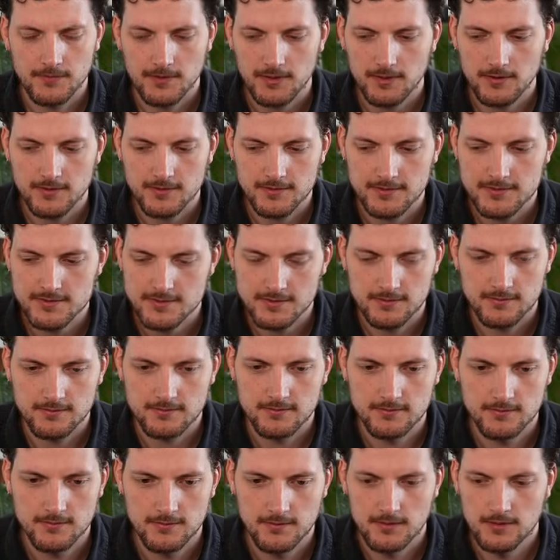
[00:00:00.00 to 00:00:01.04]
and
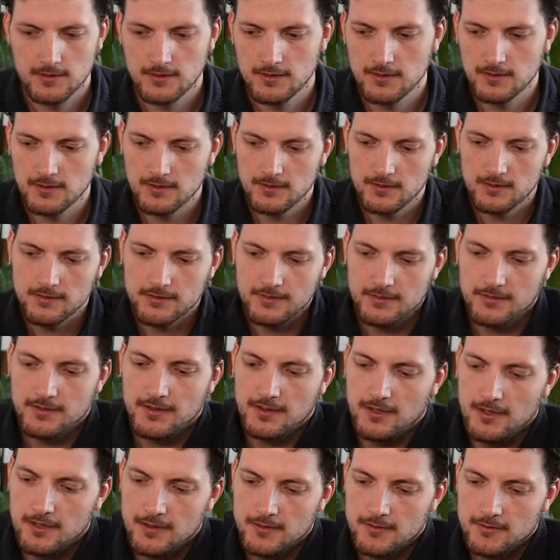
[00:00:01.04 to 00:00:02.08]

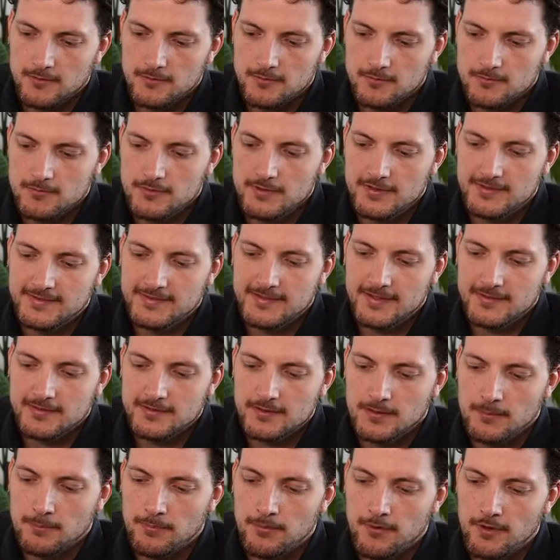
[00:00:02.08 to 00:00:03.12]
then reset
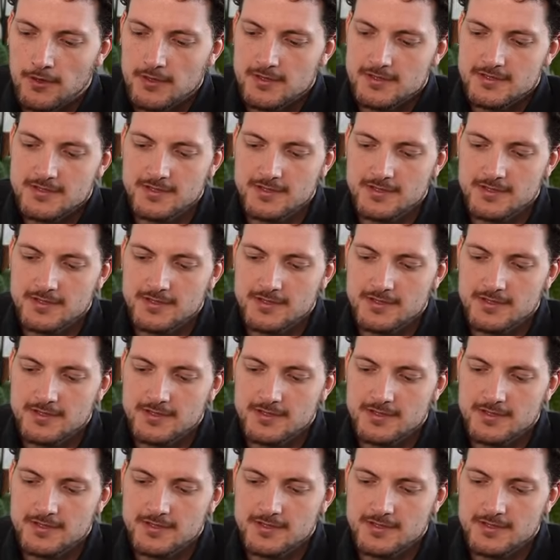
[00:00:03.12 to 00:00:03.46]
the board